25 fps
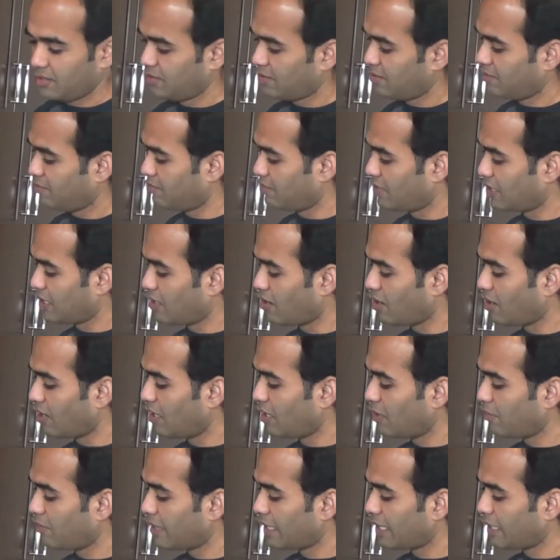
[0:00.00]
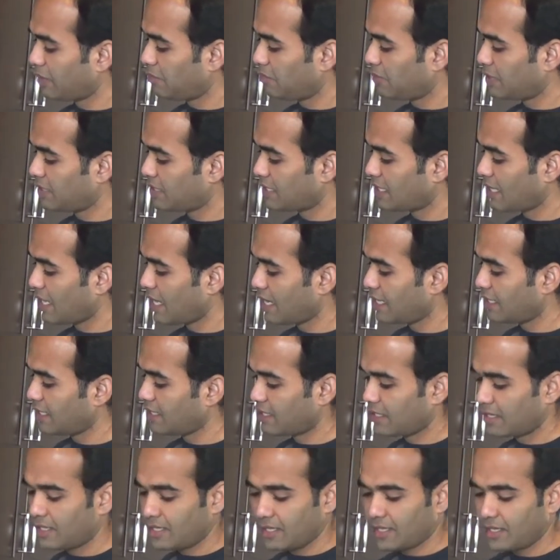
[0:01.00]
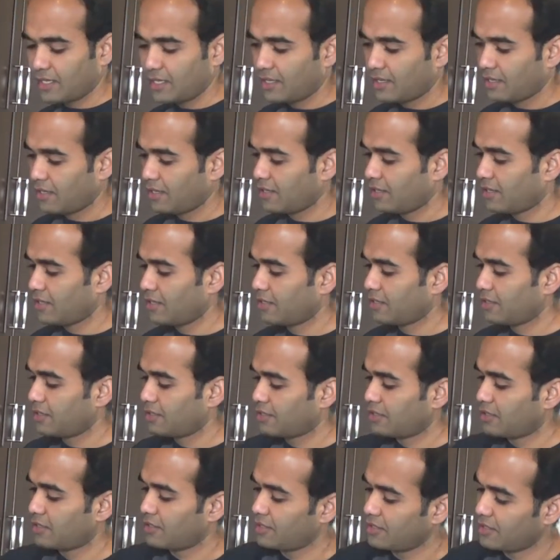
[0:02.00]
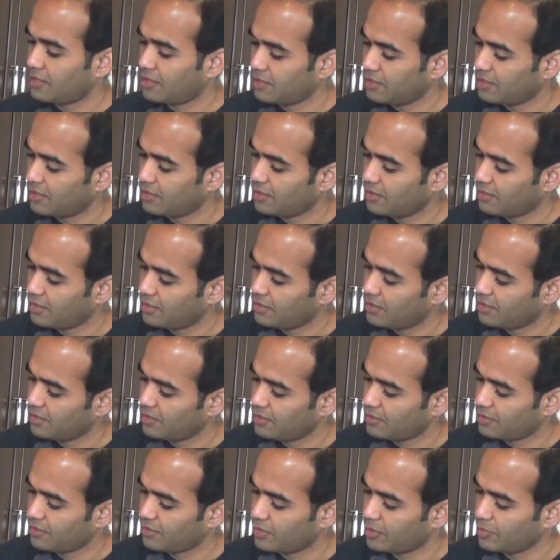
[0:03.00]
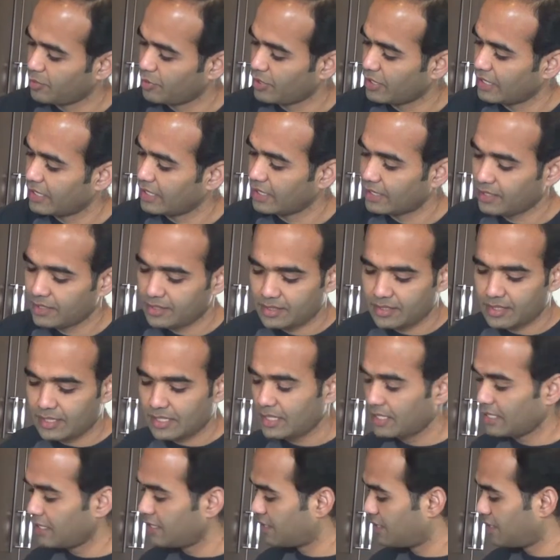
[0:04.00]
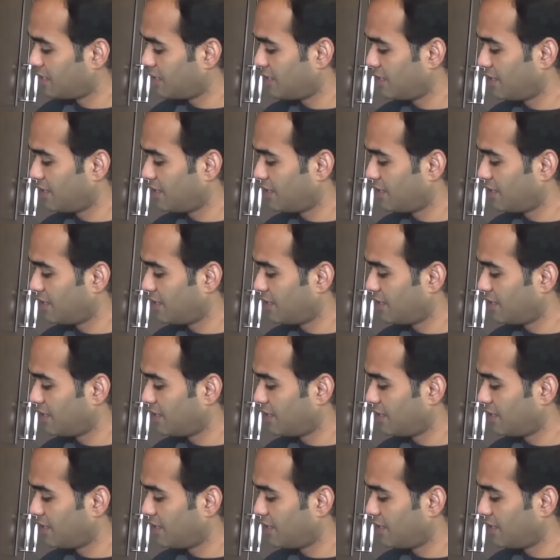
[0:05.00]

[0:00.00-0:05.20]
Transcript: My oil might be slightly under, so I'm going to increase the heat.